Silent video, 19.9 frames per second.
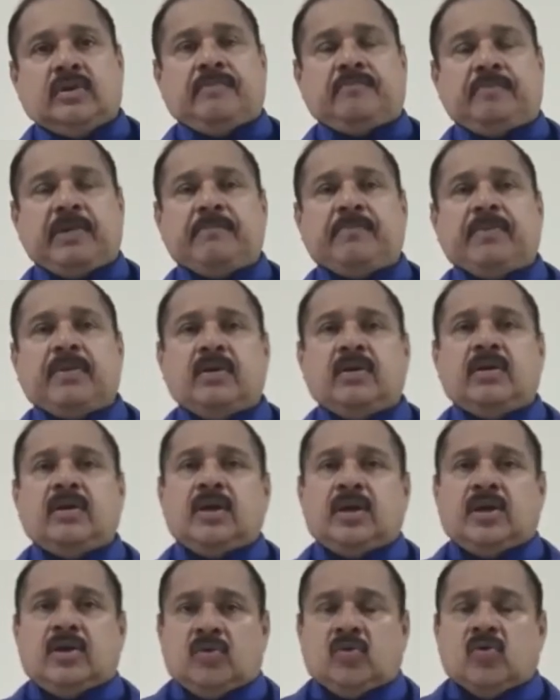people
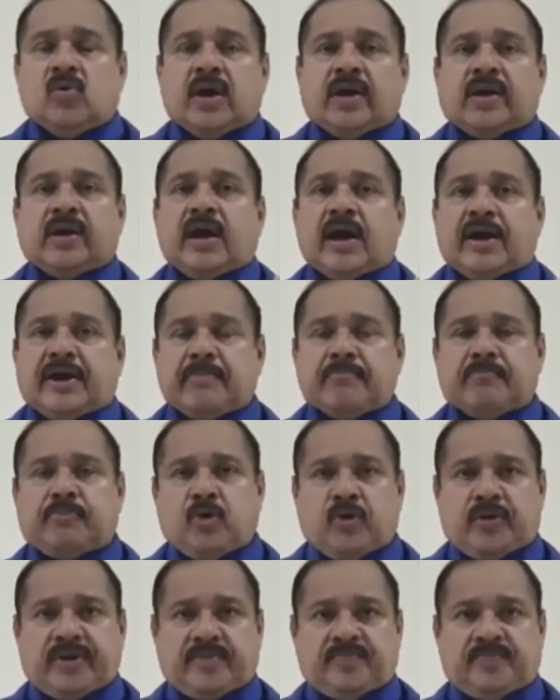who are
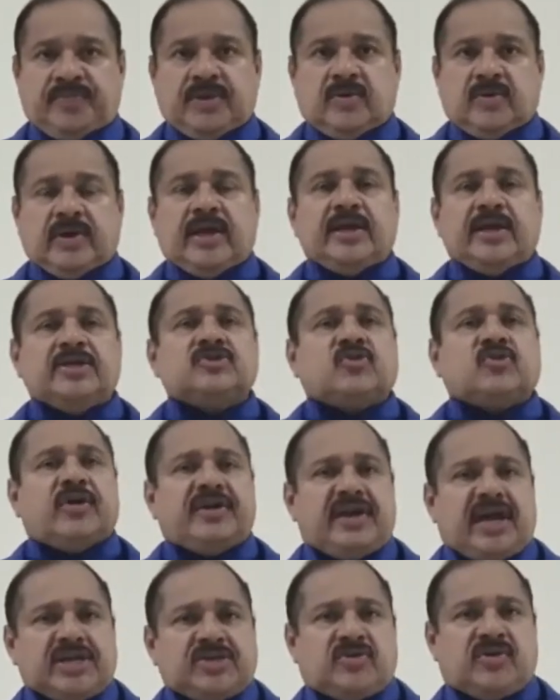unemployed. Okay, it's
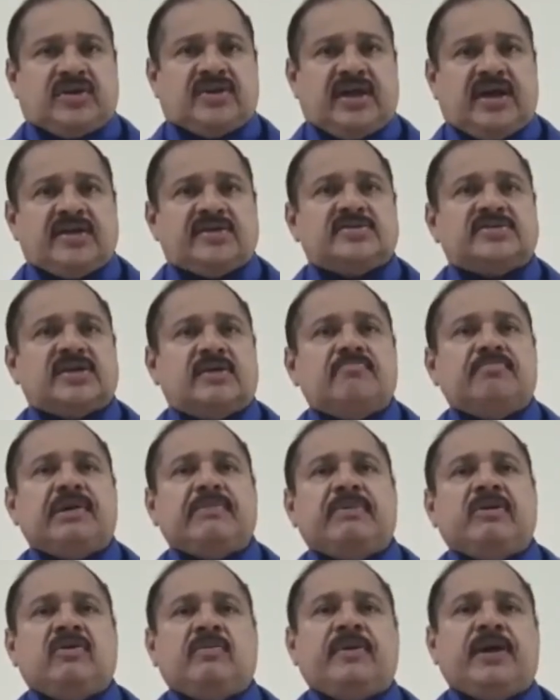quite natural that some
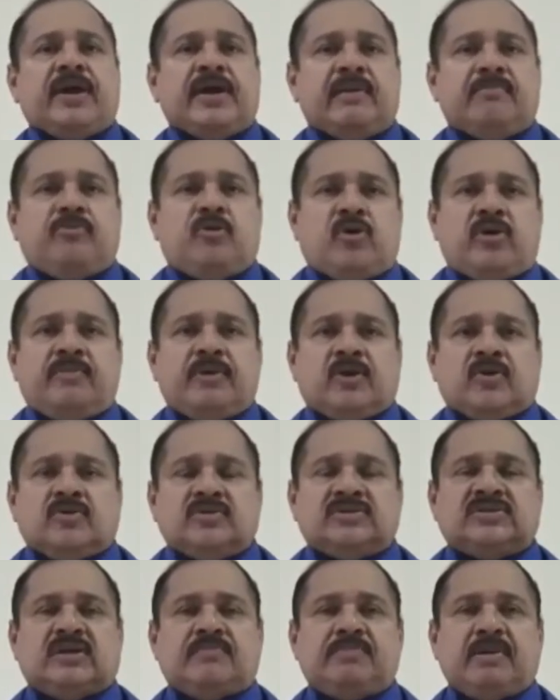people will be unemployed
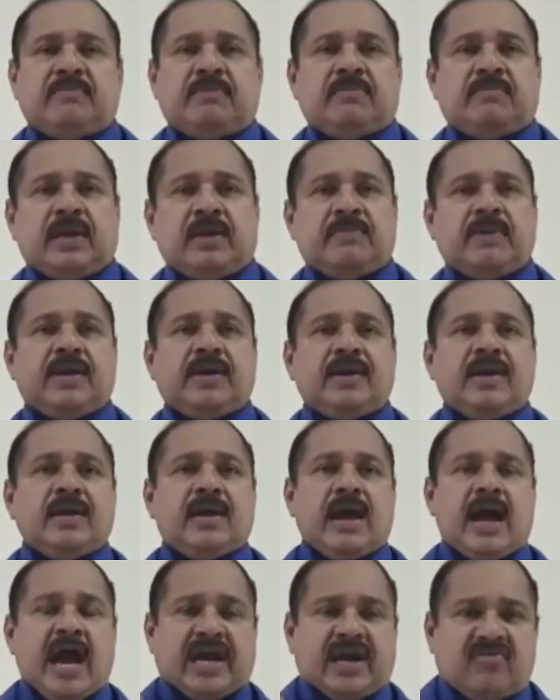because some people may be
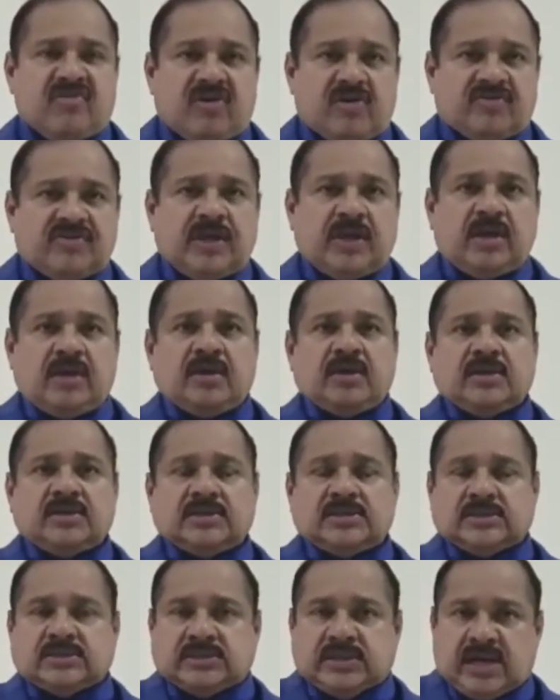unaware of the
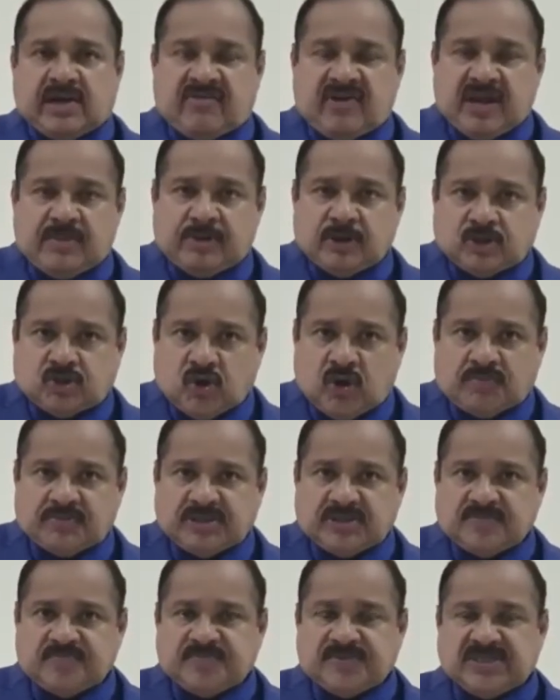available
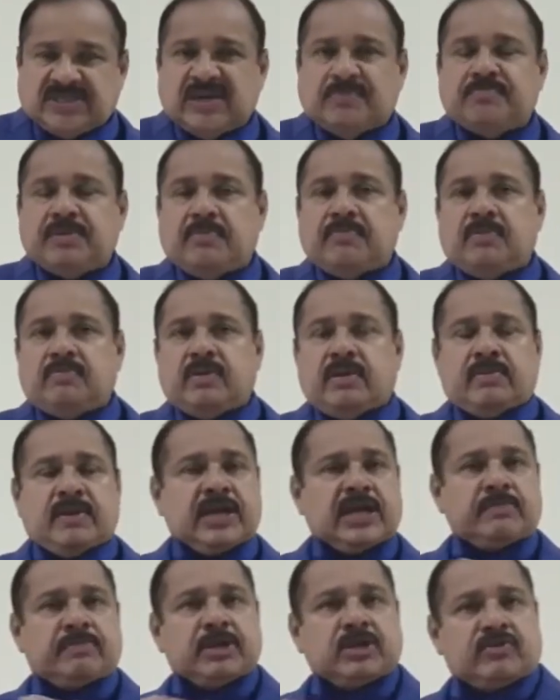jobs, some people may
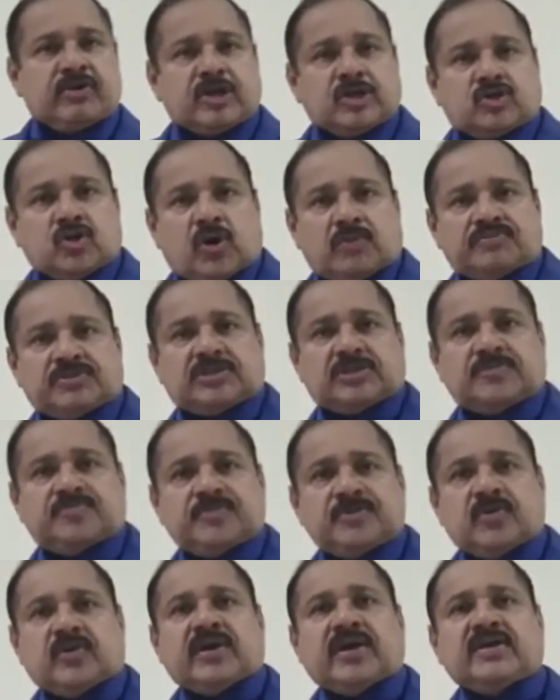be in between jobs,
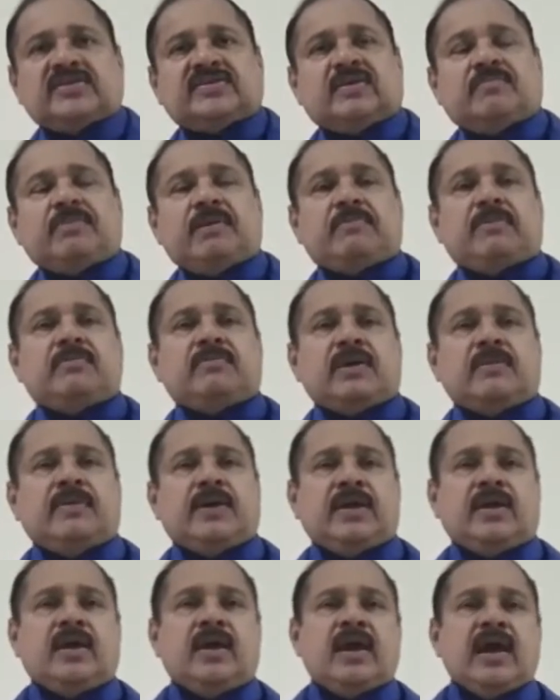okay, some people may
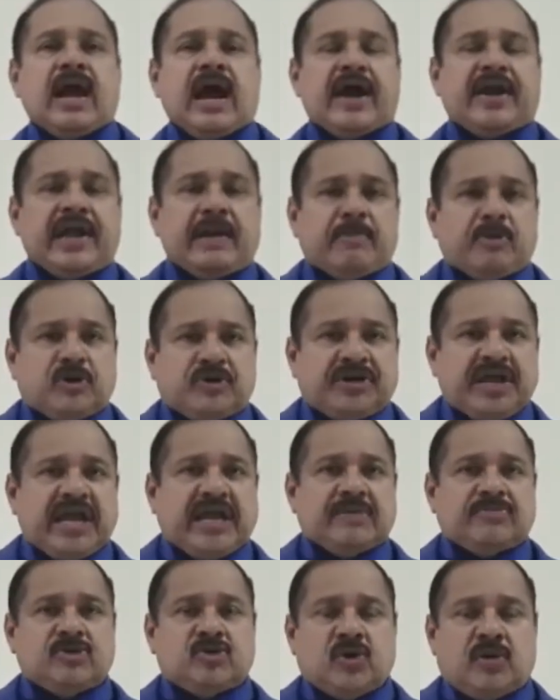be unable to
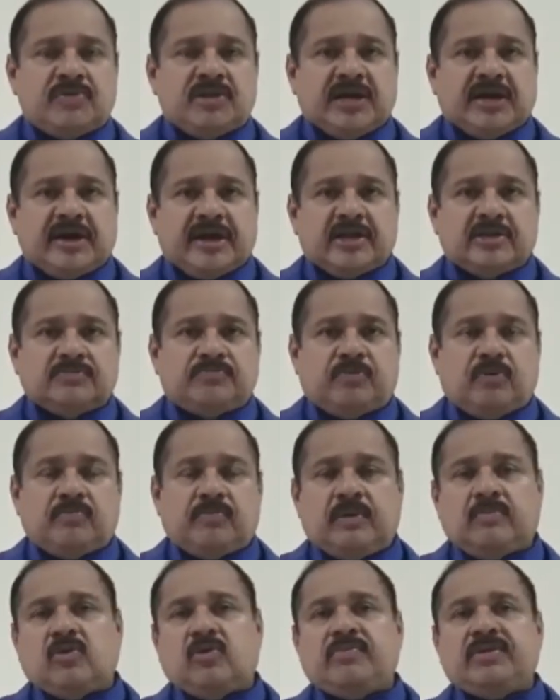take up the job in the current
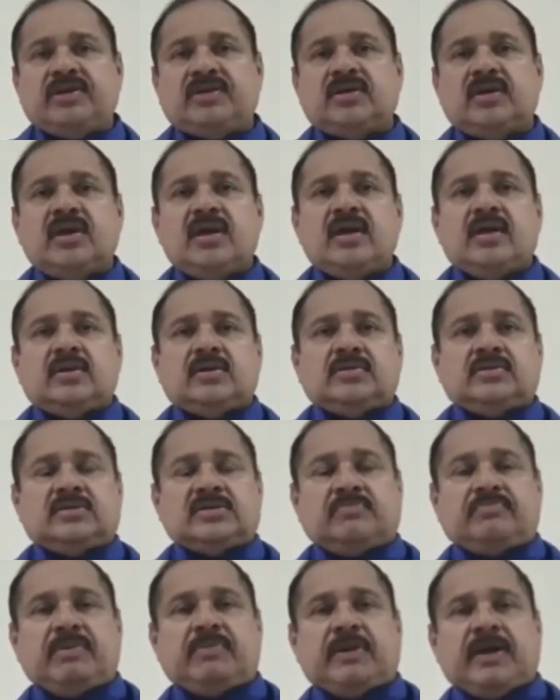moment,
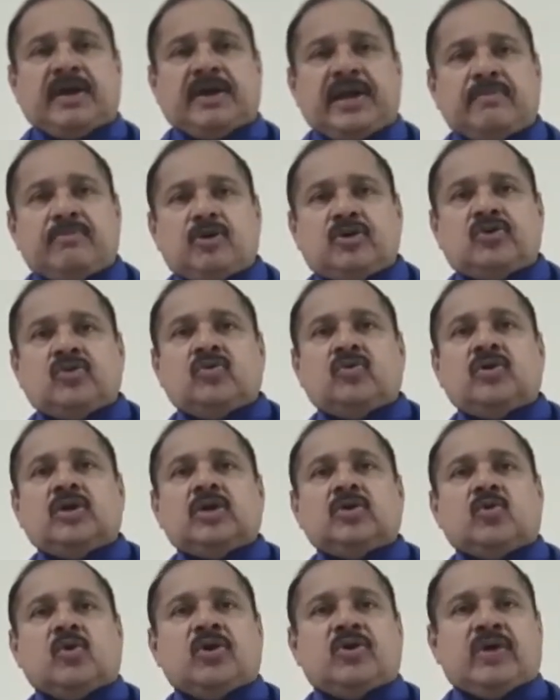some people are unable
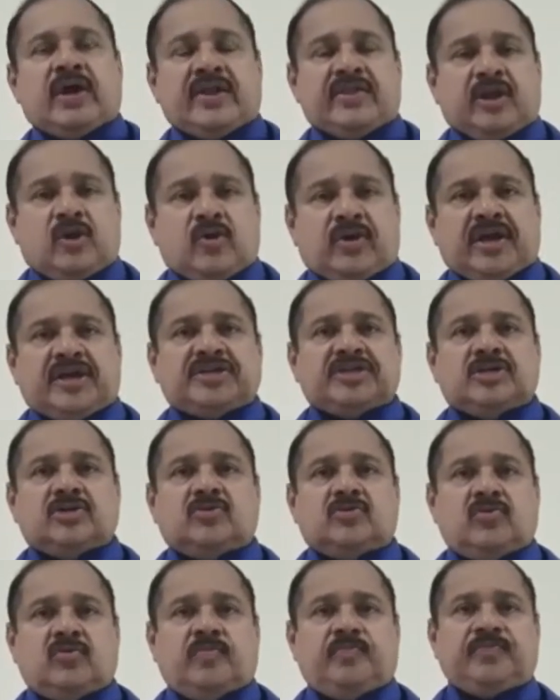to go to another
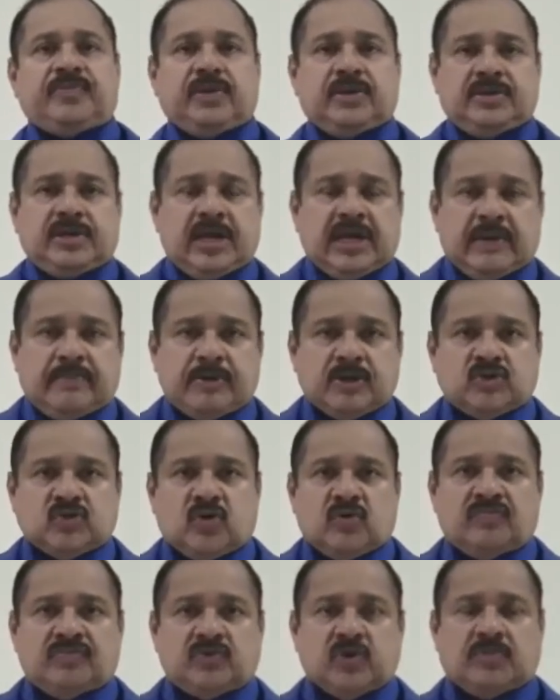location to take up a
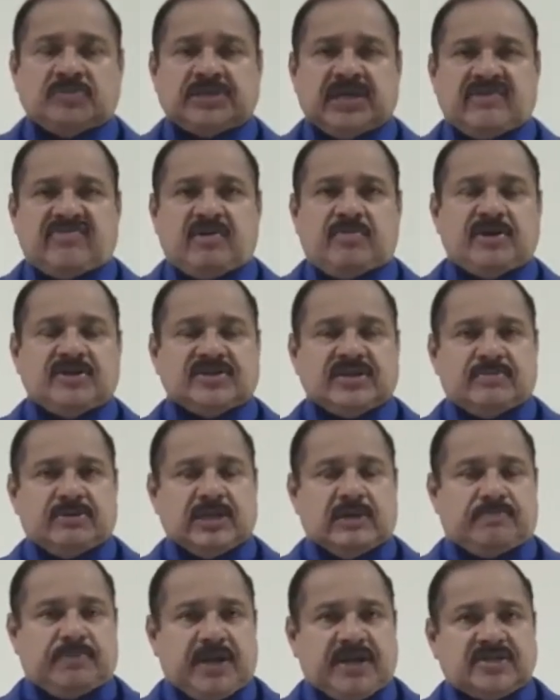job, jobs are available in some
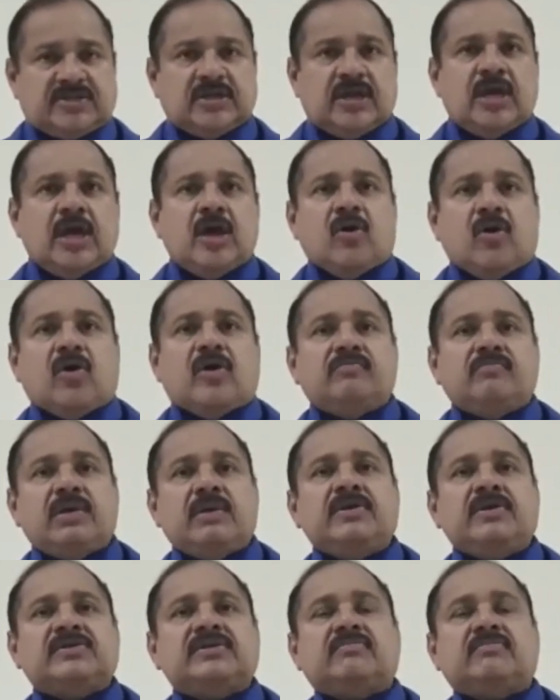other place, or
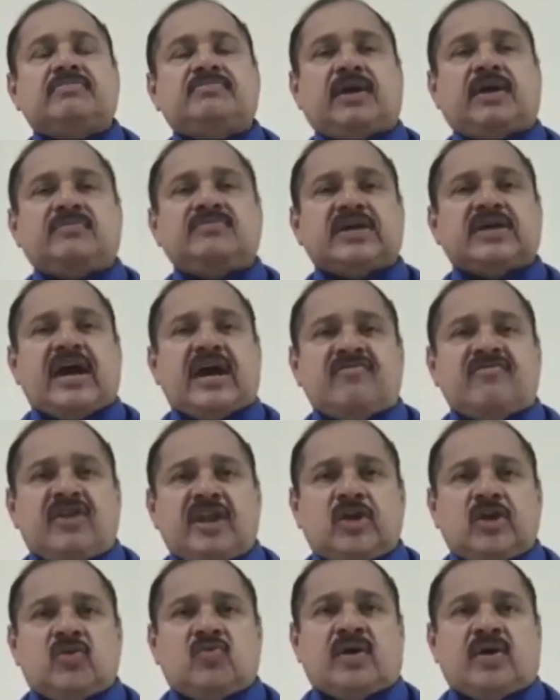maybe sometimes
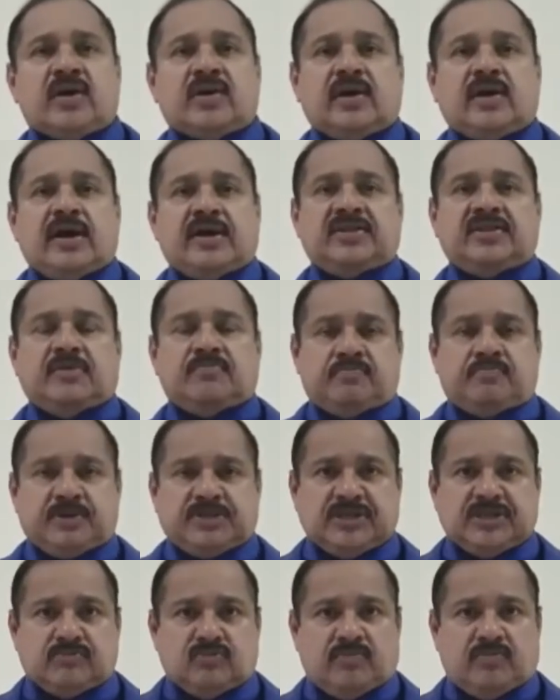unwilling to work at the
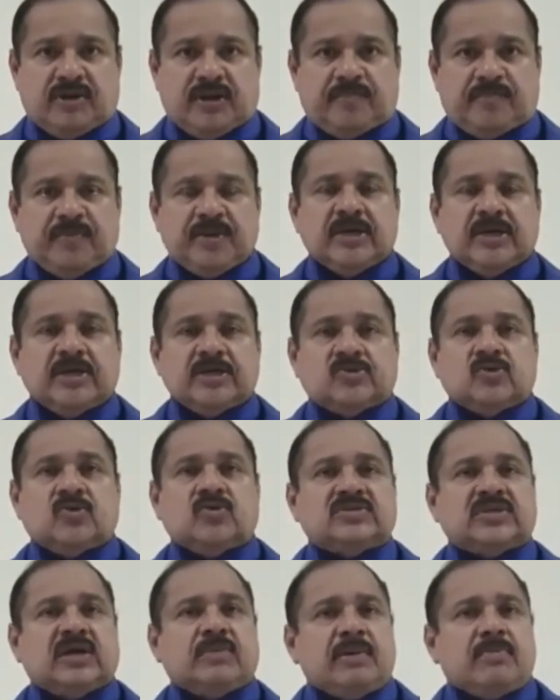present moment. So
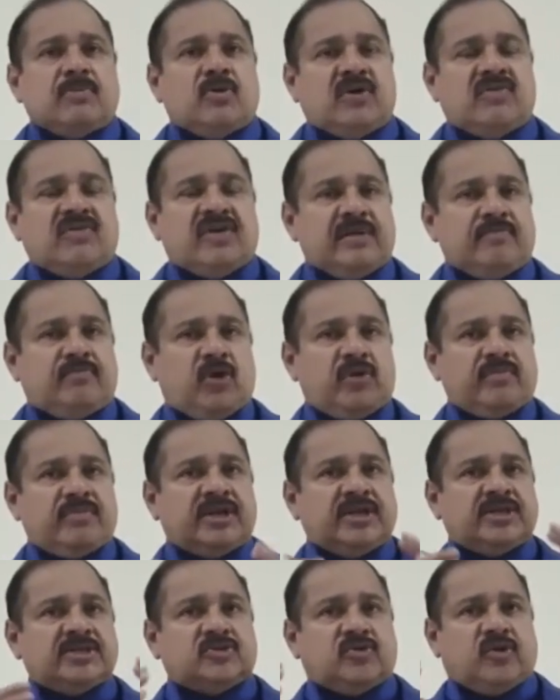some amount of
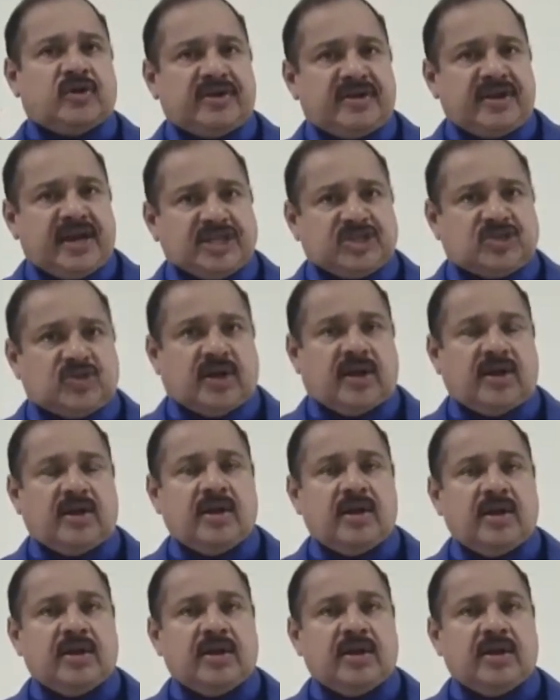unemployment is quite natural